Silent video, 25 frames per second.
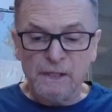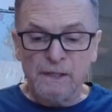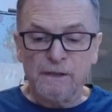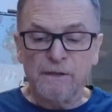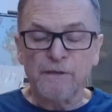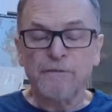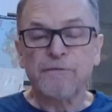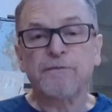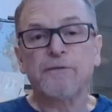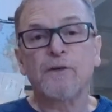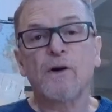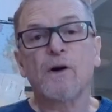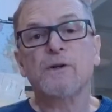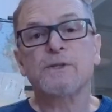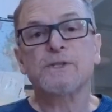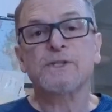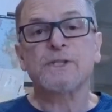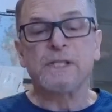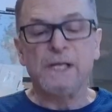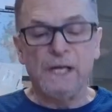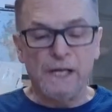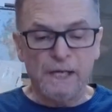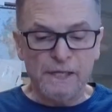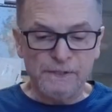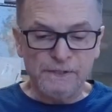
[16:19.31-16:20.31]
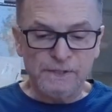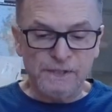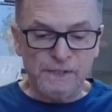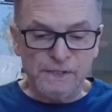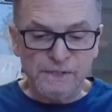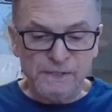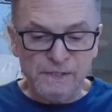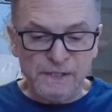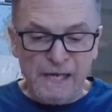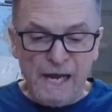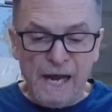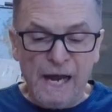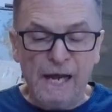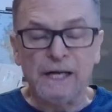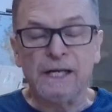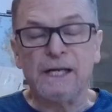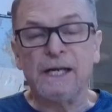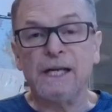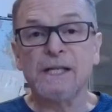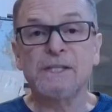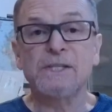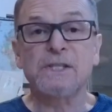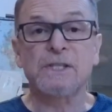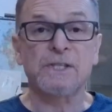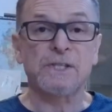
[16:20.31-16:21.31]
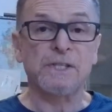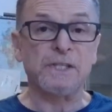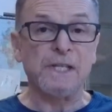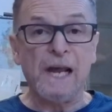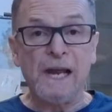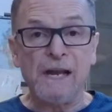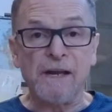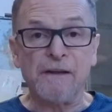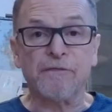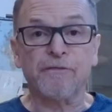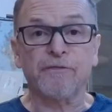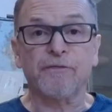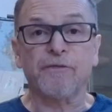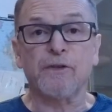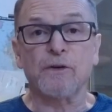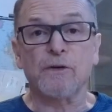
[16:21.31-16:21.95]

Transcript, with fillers: The first is, is that it's safe.